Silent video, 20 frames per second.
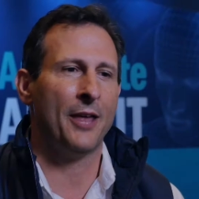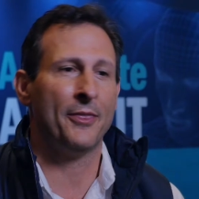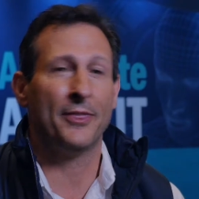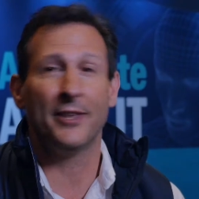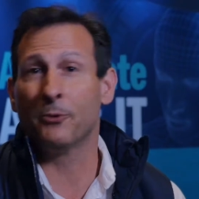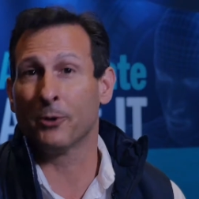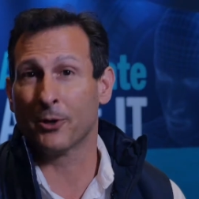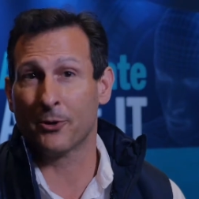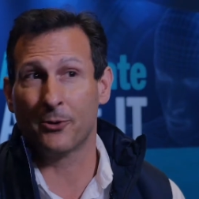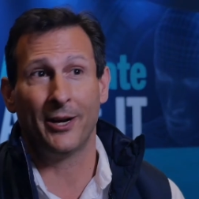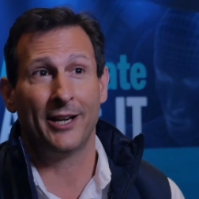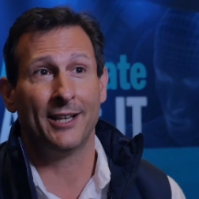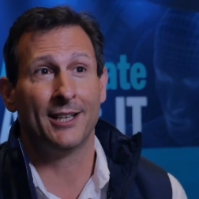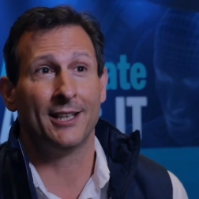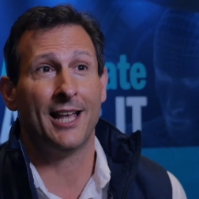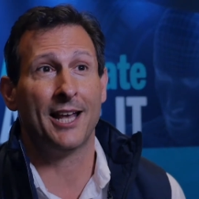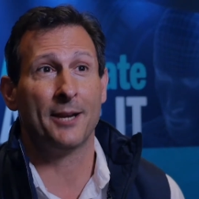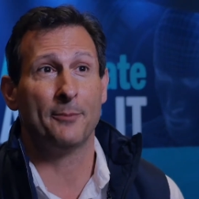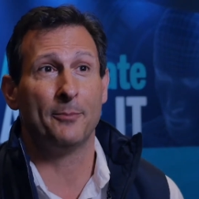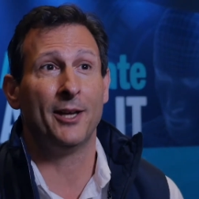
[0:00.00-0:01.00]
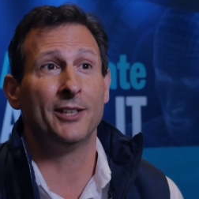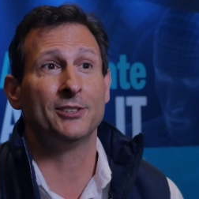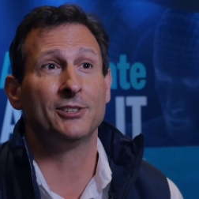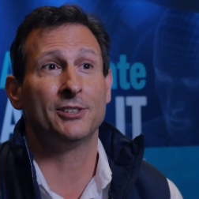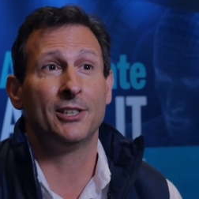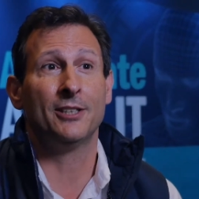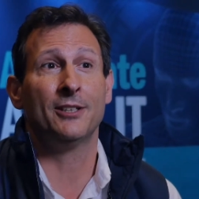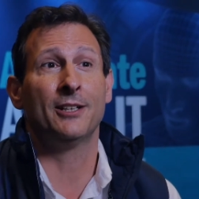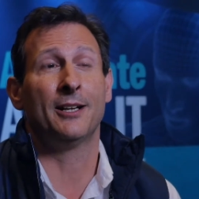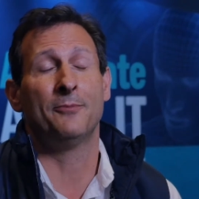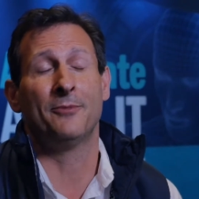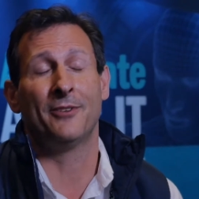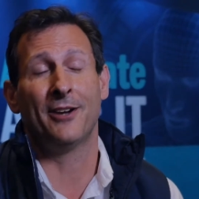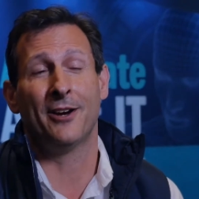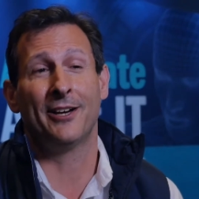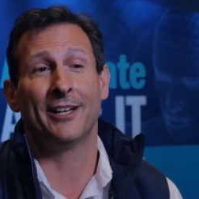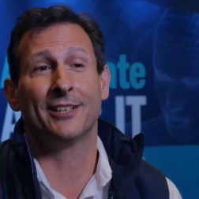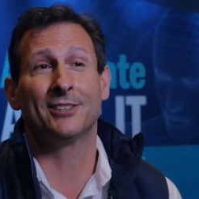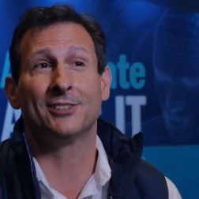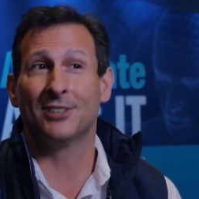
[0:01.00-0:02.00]
think we're creating a lot of buzz here and I'm
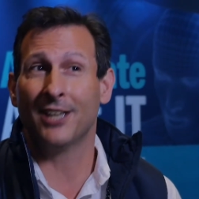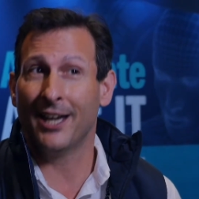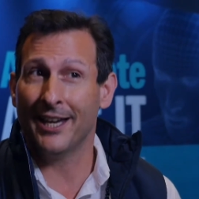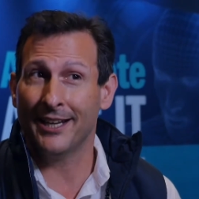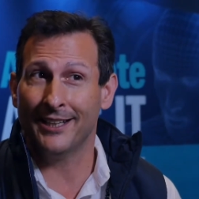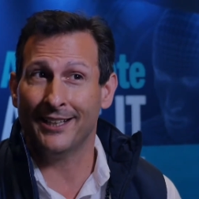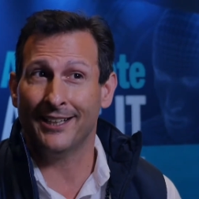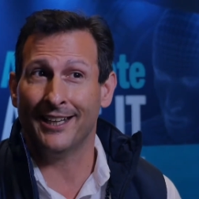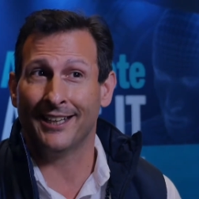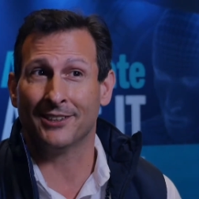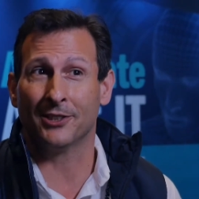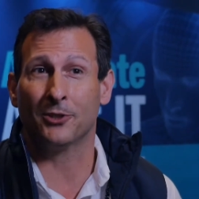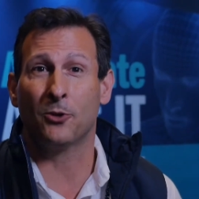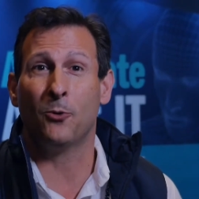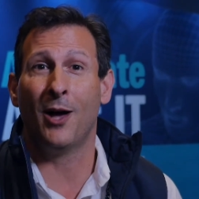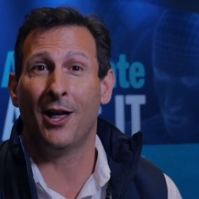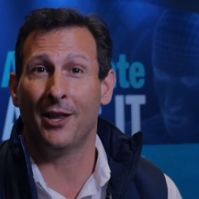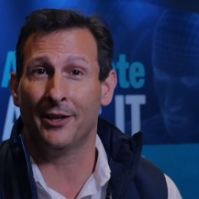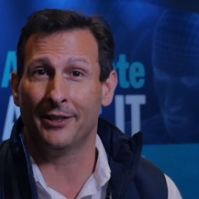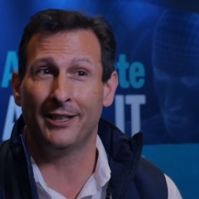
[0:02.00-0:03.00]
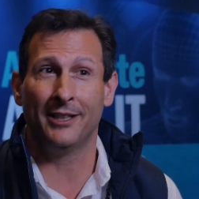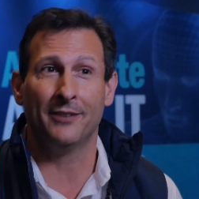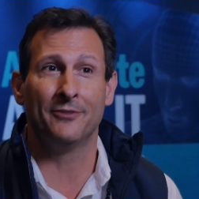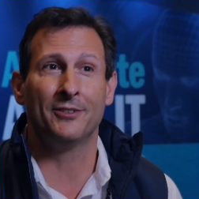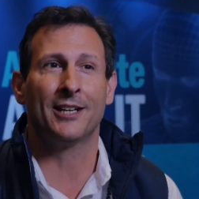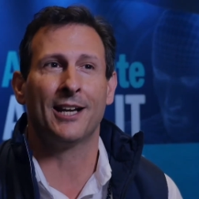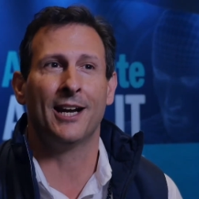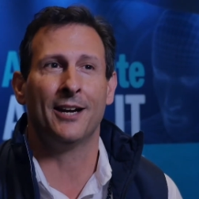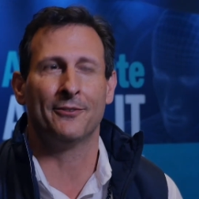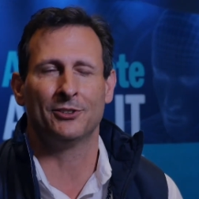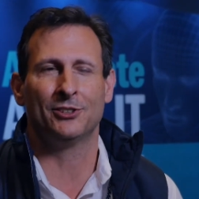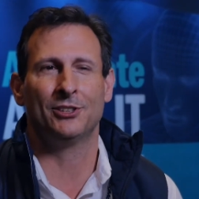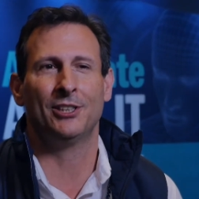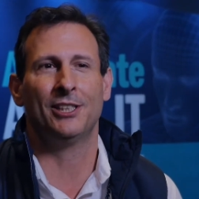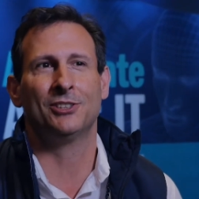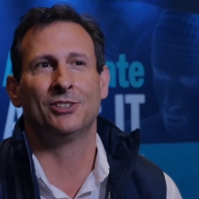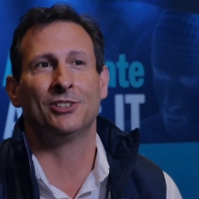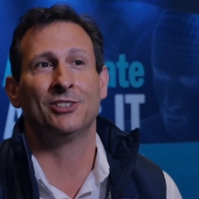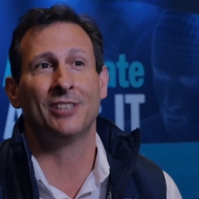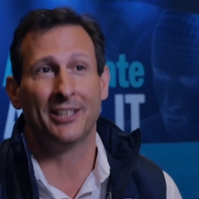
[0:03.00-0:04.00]
very excited at the quality of the
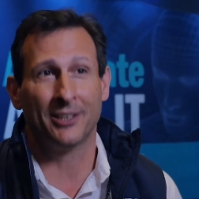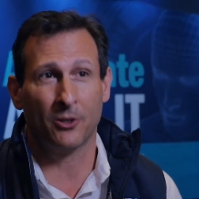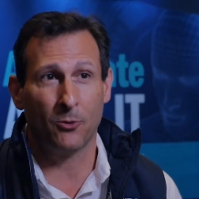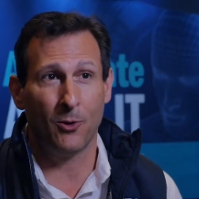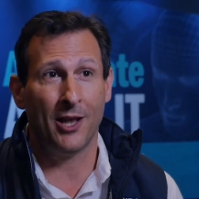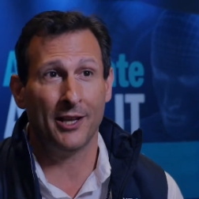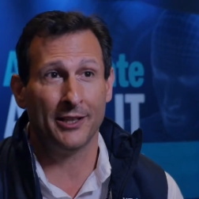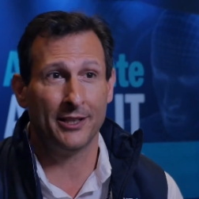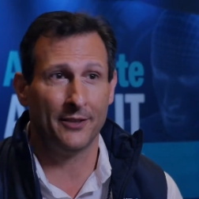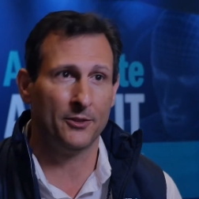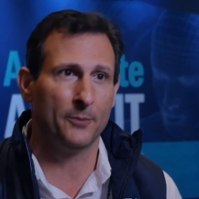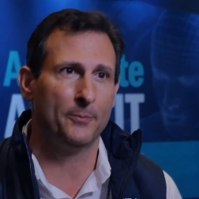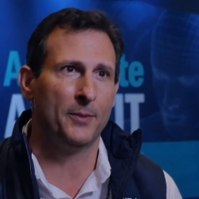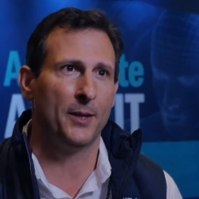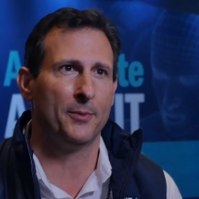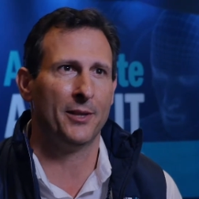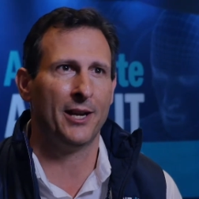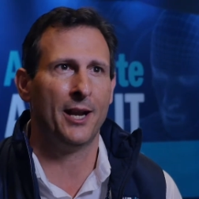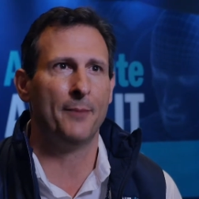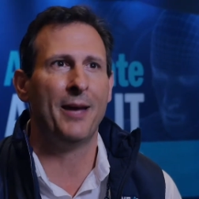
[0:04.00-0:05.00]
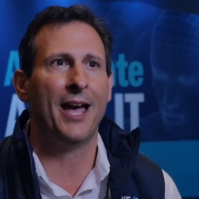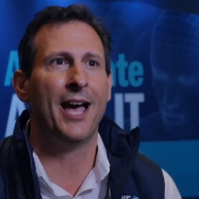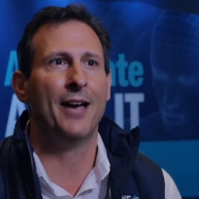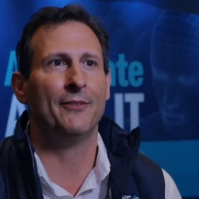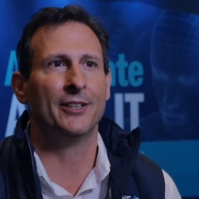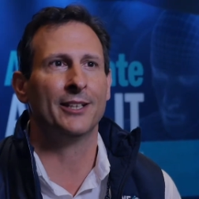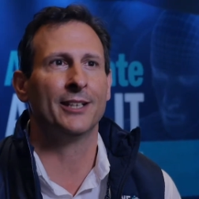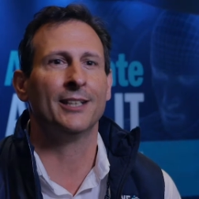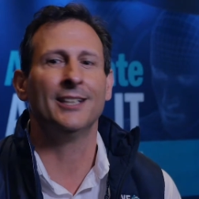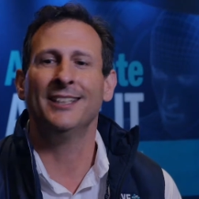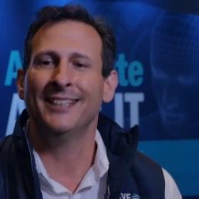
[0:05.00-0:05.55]
conversations and the quality of the people that I'm having.